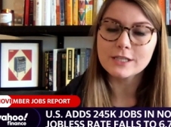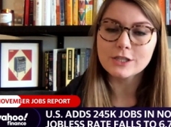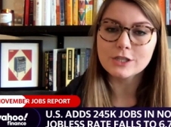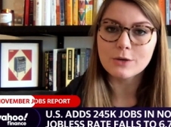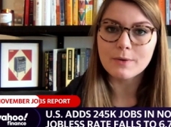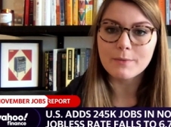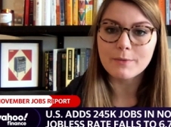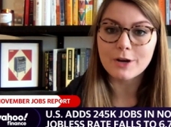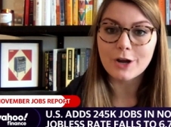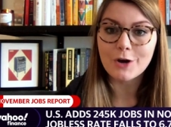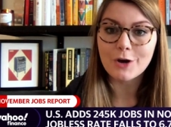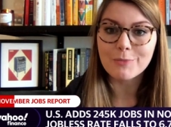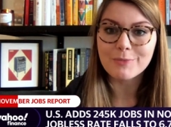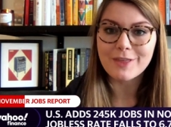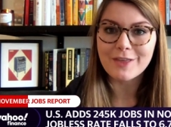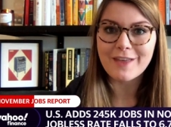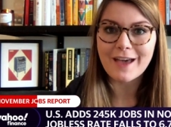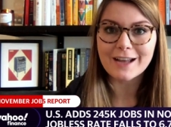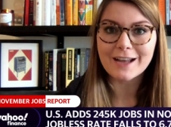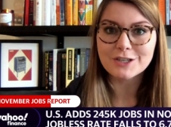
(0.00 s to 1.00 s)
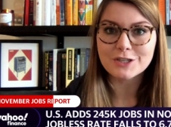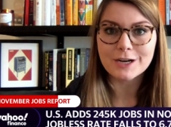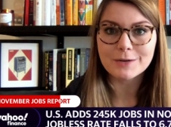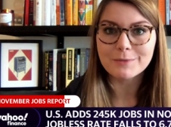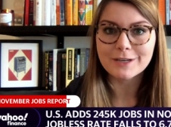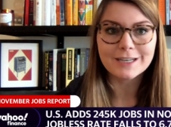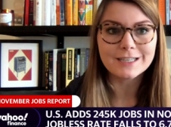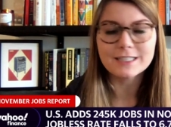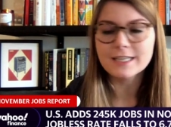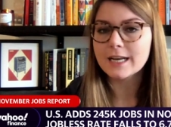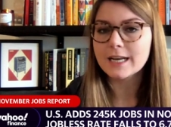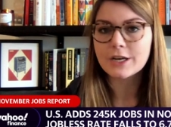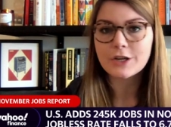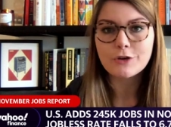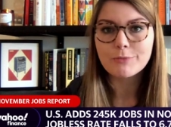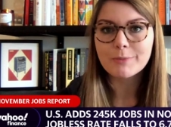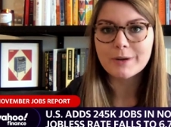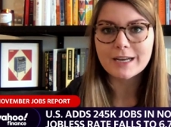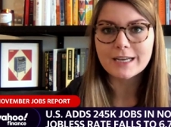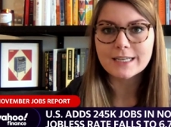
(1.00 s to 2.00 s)
And so we would hope that that that trend would
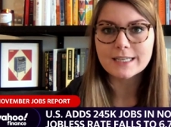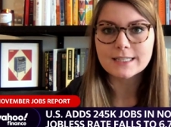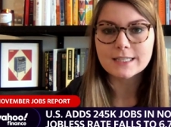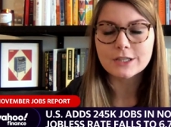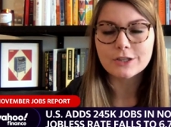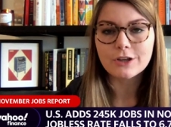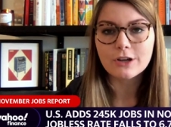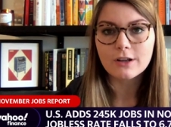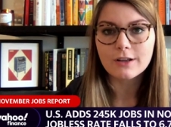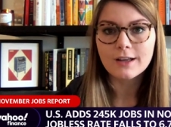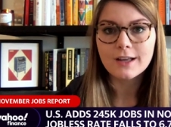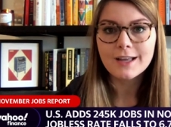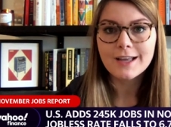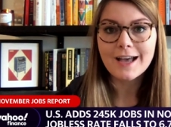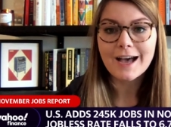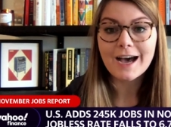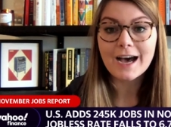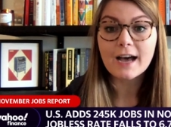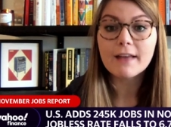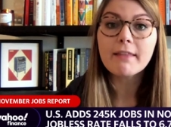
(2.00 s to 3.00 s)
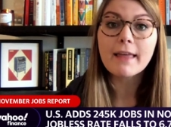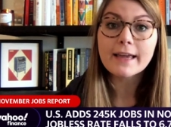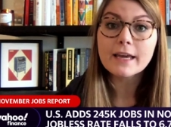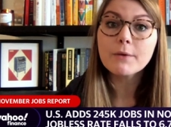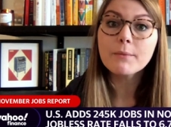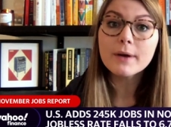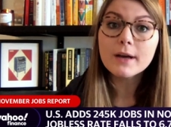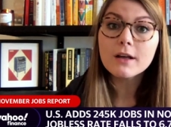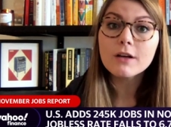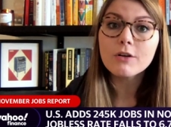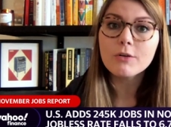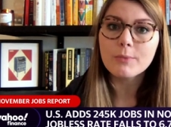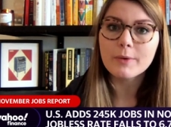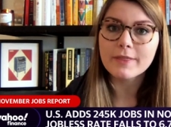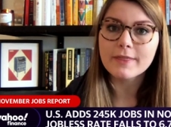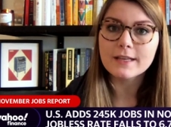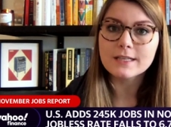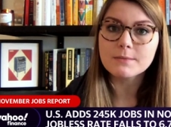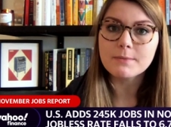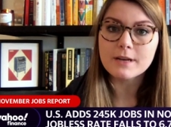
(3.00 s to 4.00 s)
continue, but it doesn't look uh, like it will
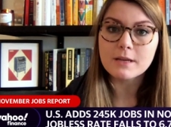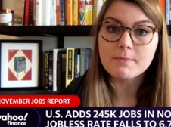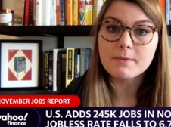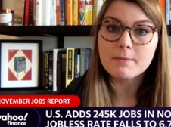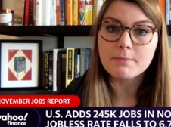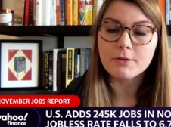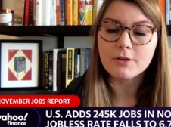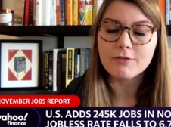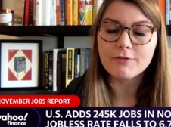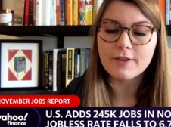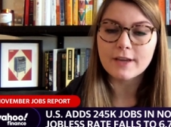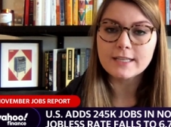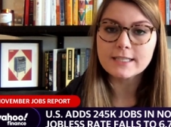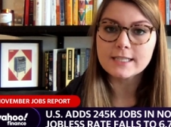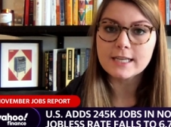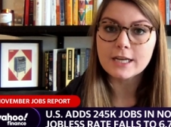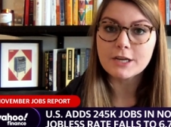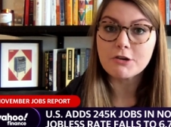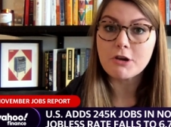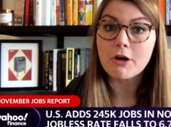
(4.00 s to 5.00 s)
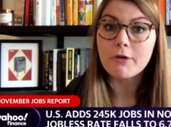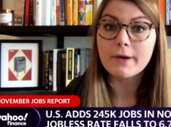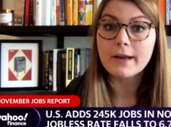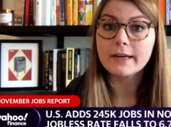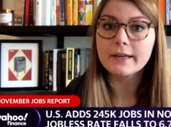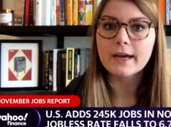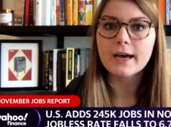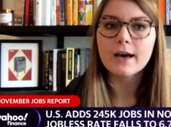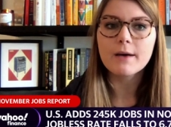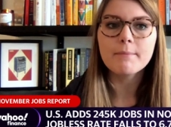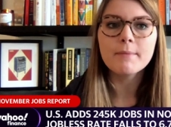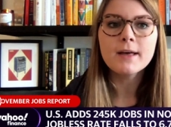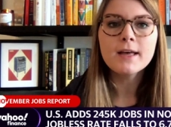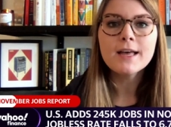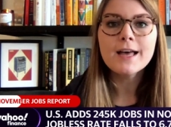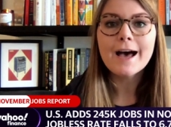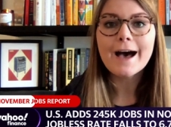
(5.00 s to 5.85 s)
with this many people facing no income.